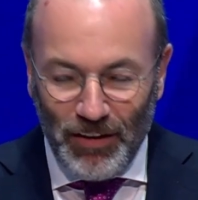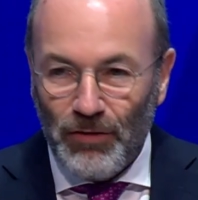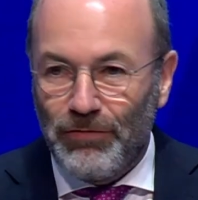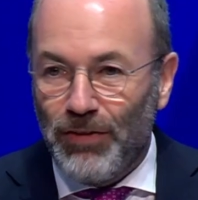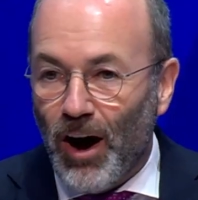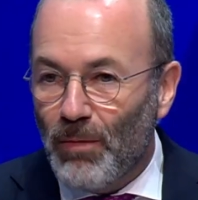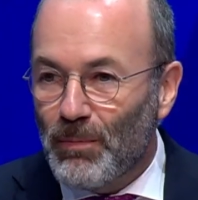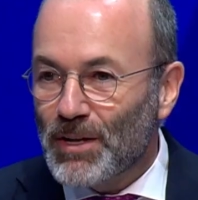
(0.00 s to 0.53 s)

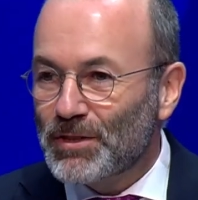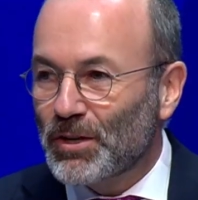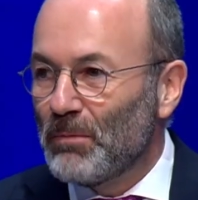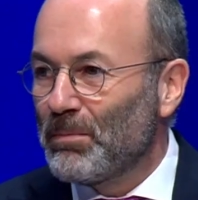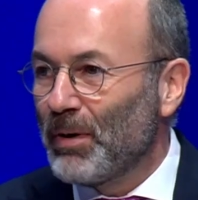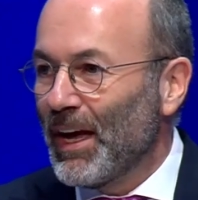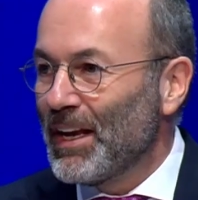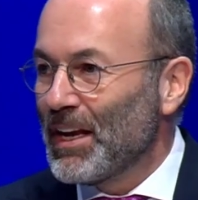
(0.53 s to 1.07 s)
farmers
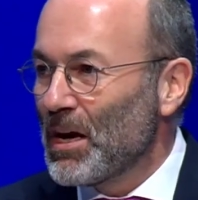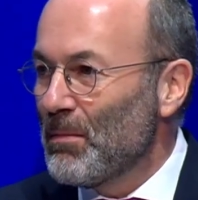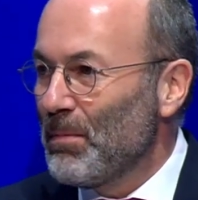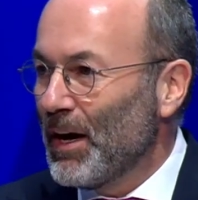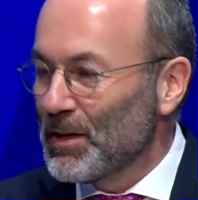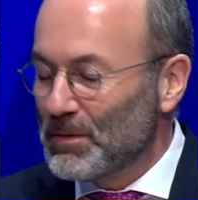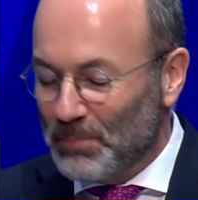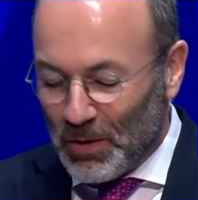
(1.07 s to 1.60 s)
complaining
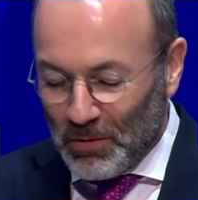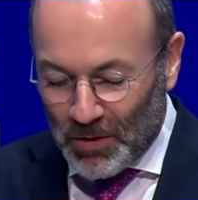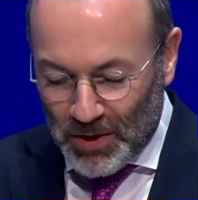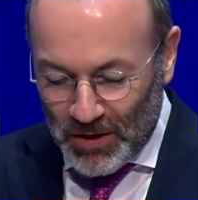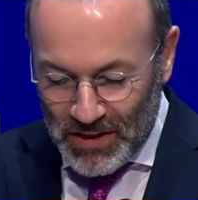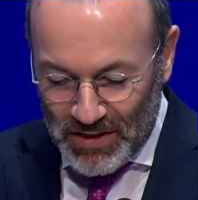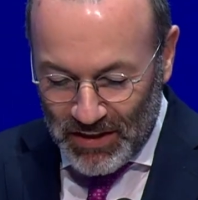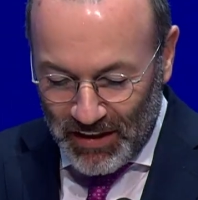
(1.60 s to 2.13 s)
about
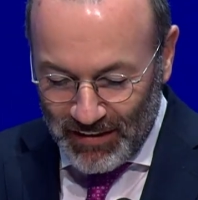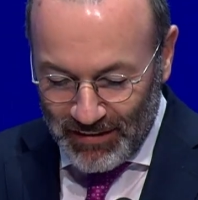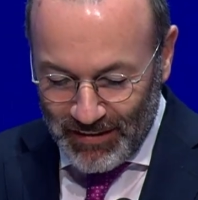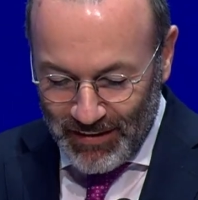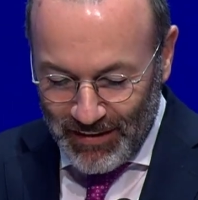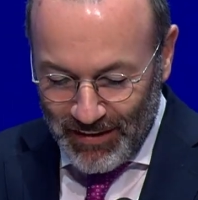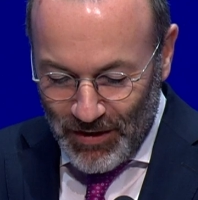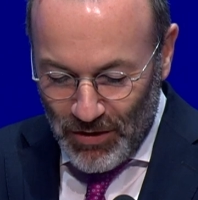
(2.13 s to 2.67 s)
bureaucracy,
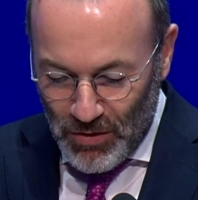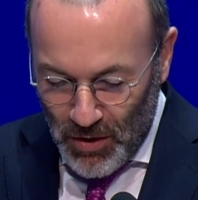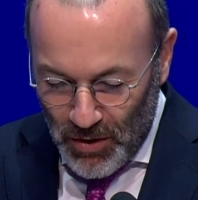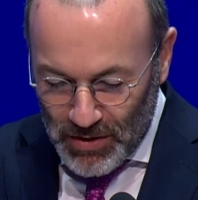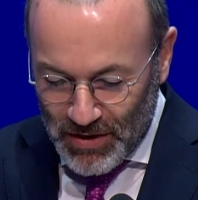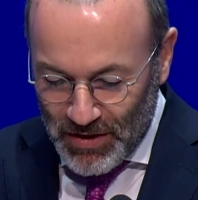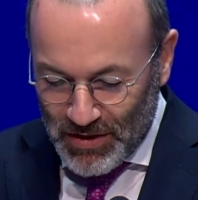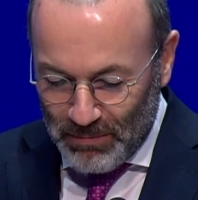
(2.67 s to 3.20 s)

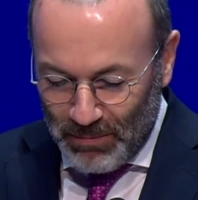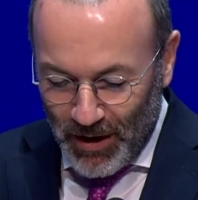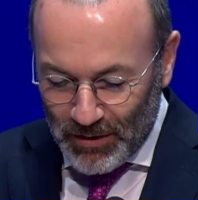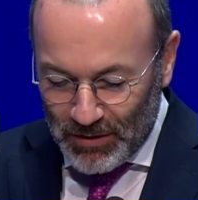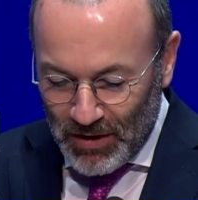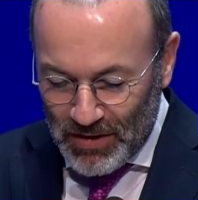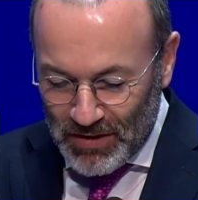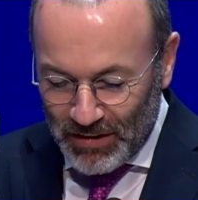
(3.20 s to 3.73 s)
nurses
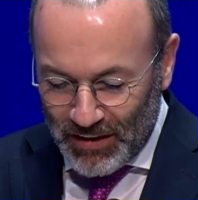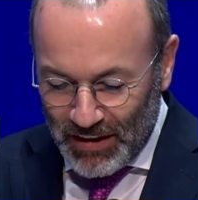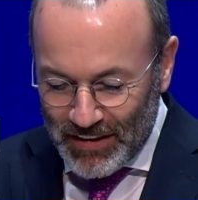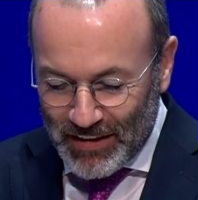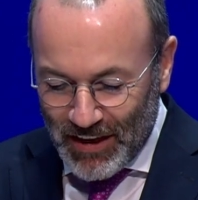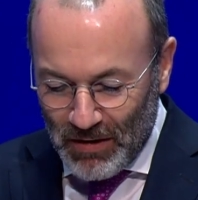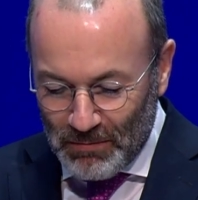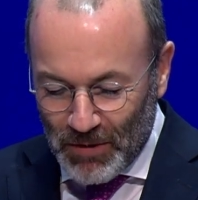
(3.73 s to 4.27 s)
about decent
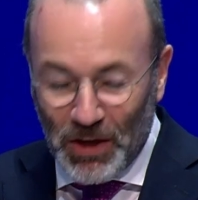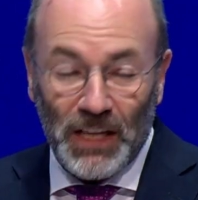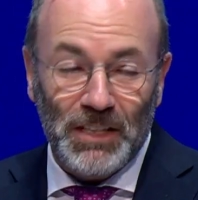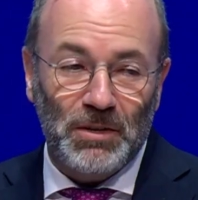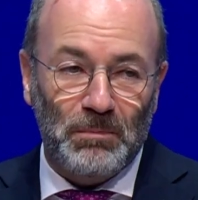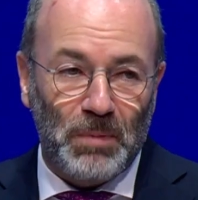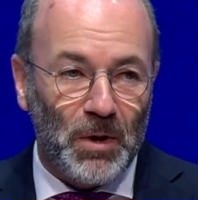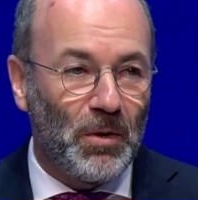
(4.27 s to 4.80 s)
income, an
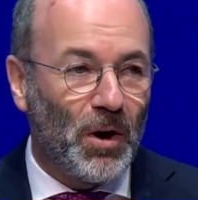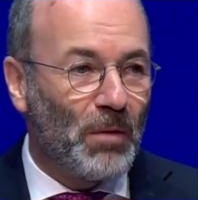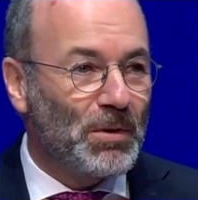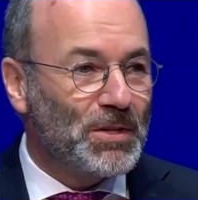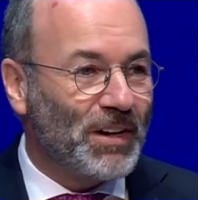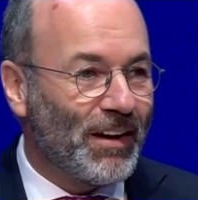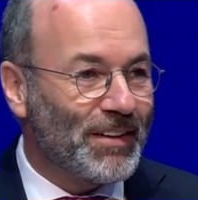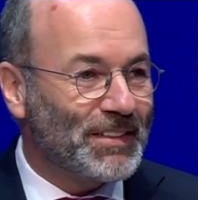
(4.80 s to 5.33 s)
entrepreneur
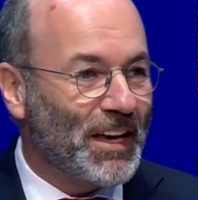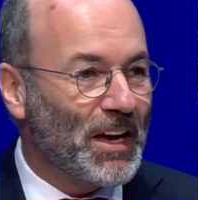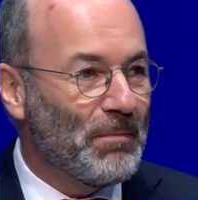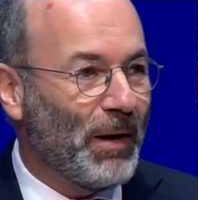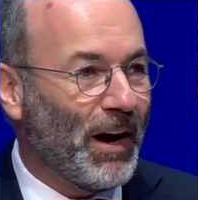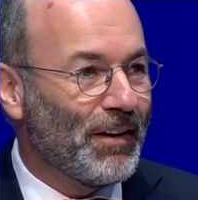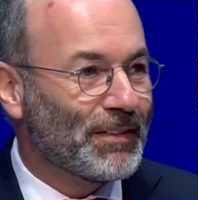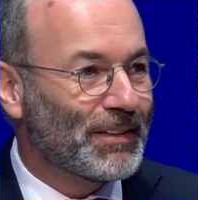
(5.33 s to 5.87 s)
was asking
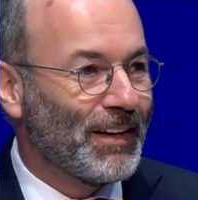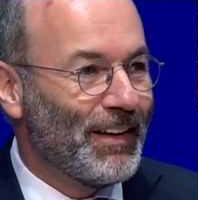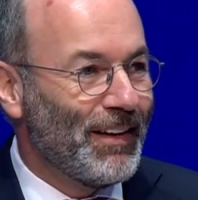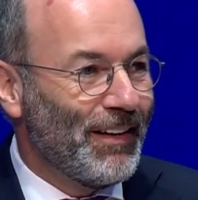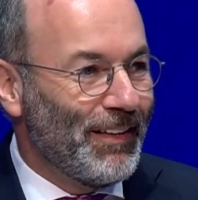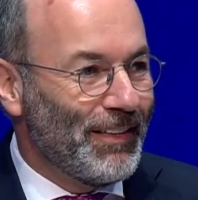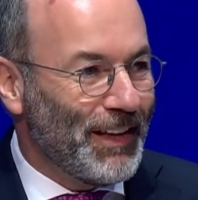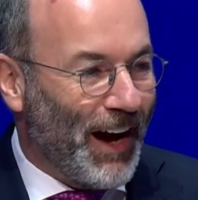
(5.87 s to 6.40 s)
about
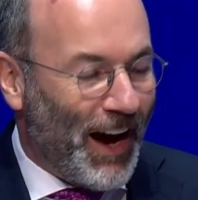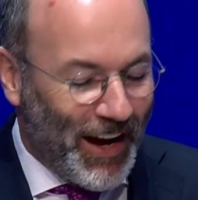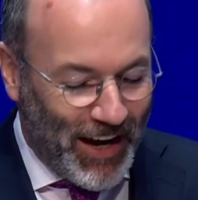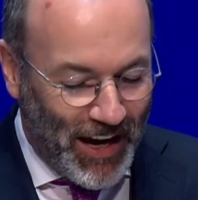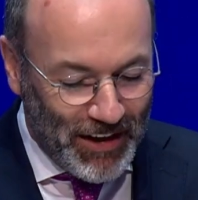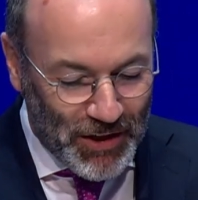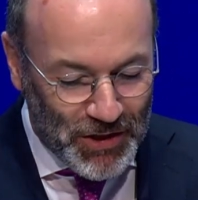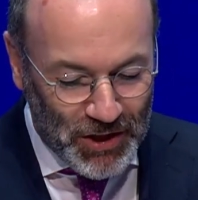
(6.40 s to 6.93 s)
the high
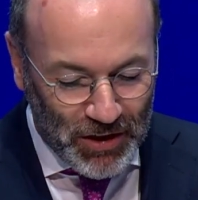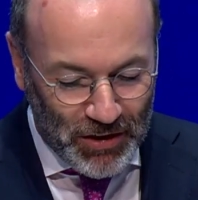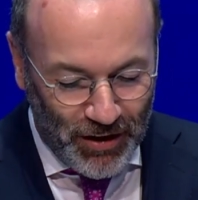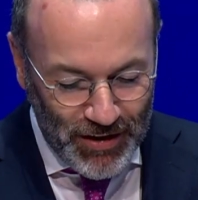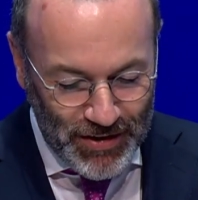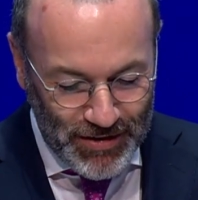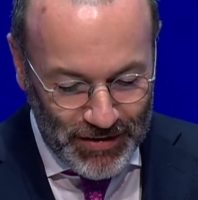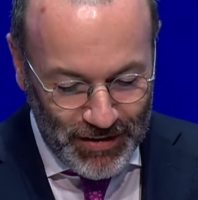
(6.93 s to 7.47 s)
energy
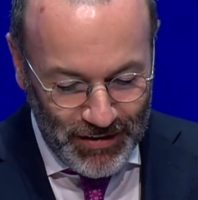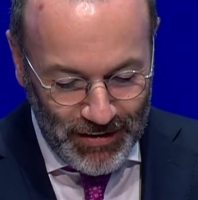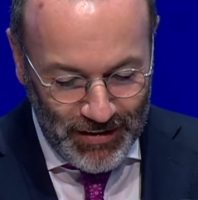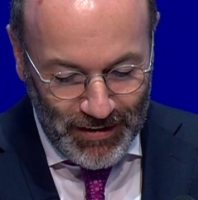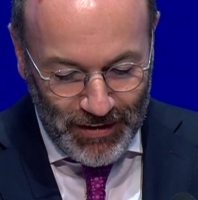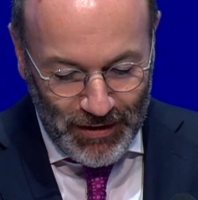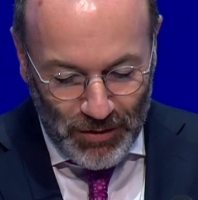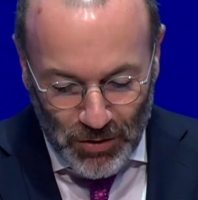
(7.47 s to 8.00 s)
cost,
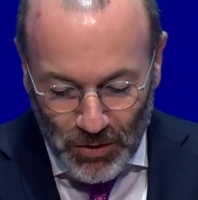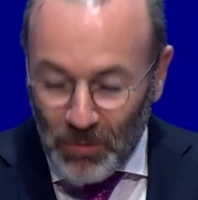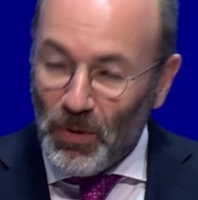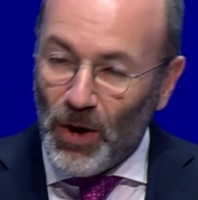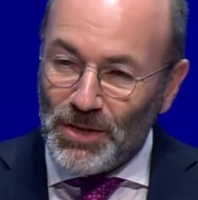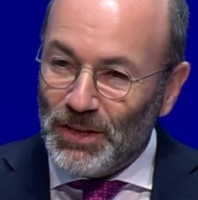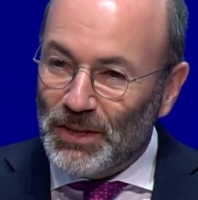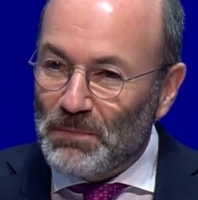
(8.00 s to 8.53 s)

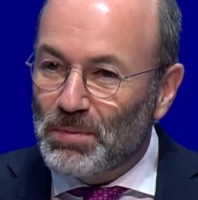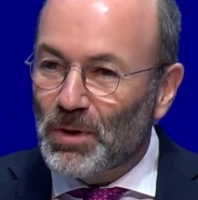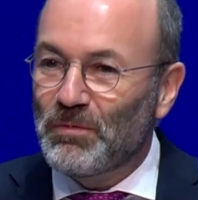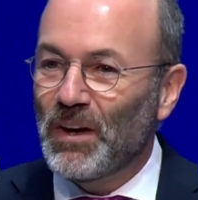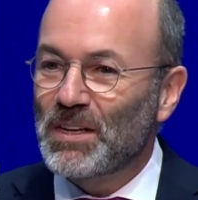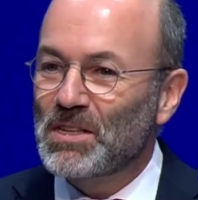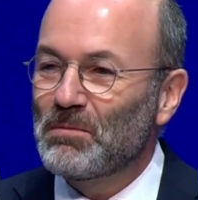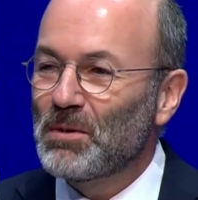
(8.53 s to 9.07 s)
university
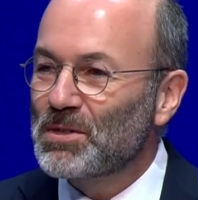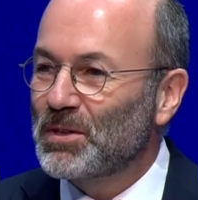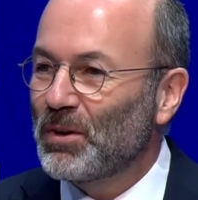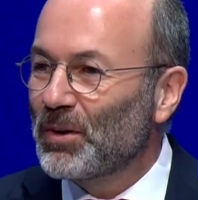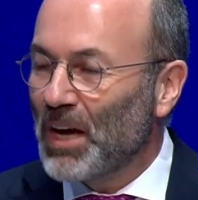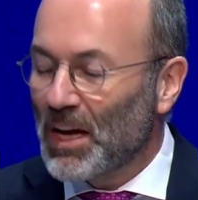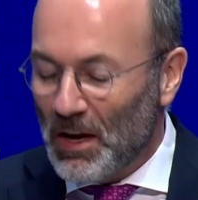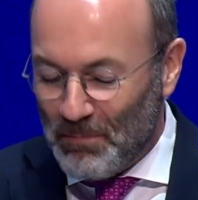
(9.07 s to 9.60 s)
professor was
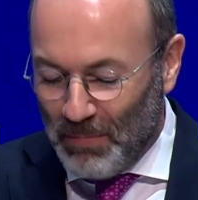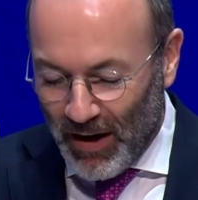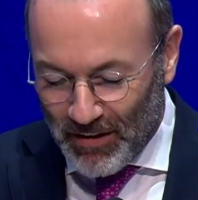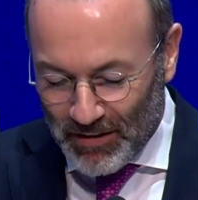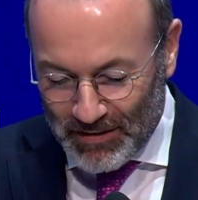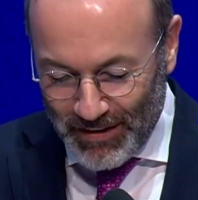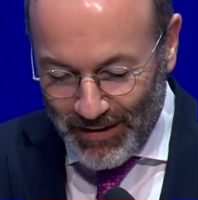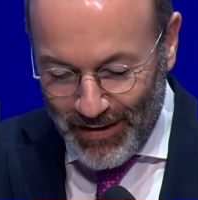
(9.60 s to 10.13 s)
talking
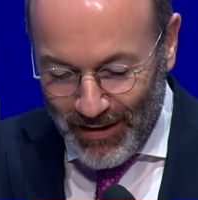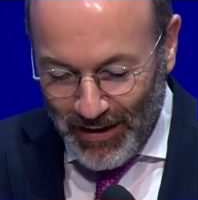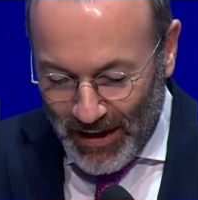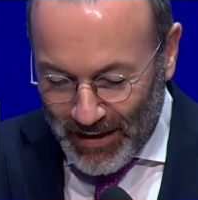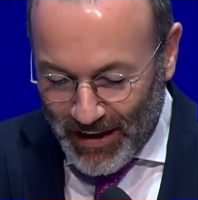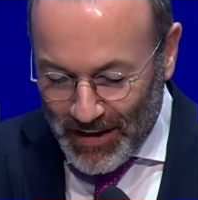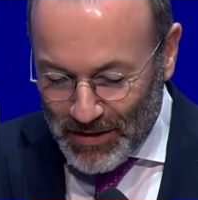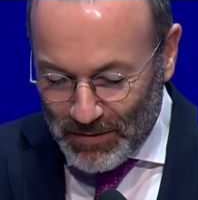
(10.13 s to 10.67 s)
about
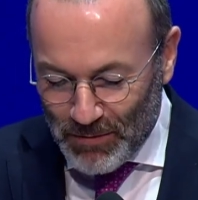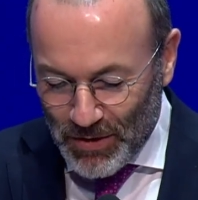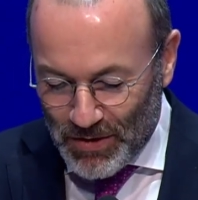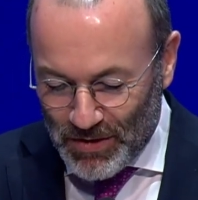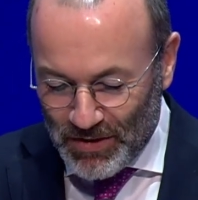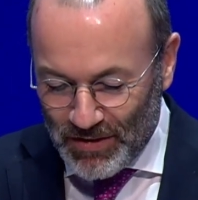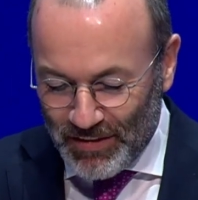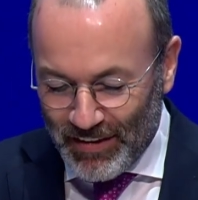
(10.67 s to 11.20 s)

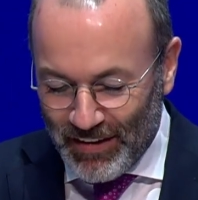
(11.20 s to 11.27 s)
Erasmus,